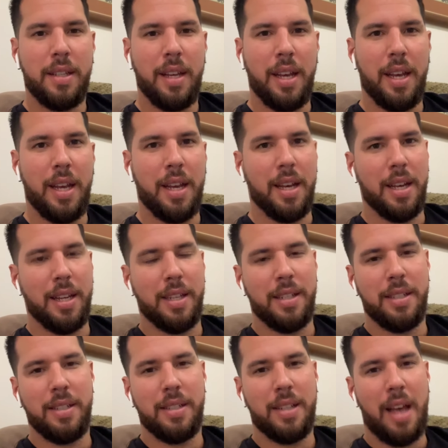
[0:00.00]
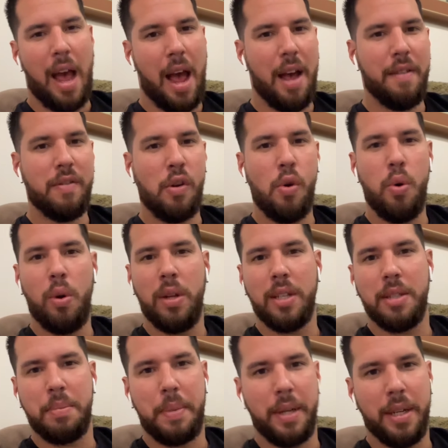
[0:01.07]
And have cool
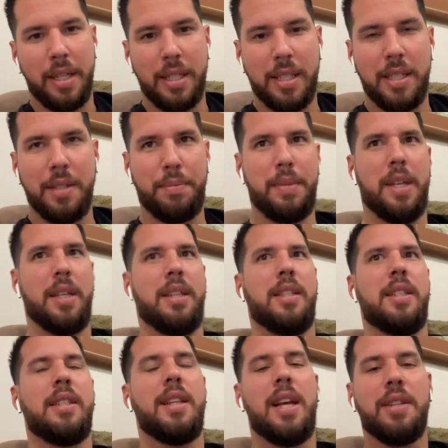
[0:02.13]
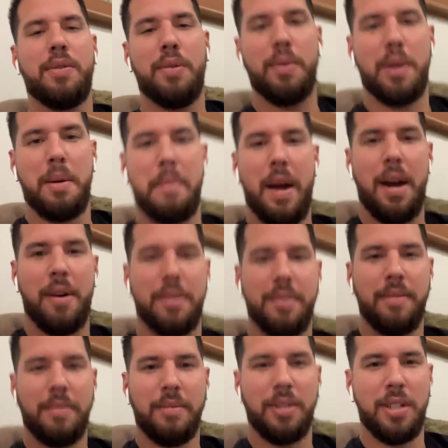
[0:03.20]
experiences, man. That's what we're about.
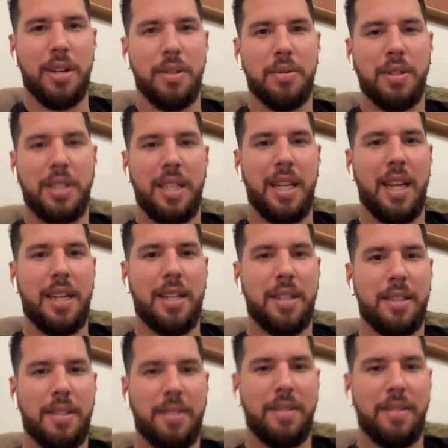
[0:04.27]
So, see you later.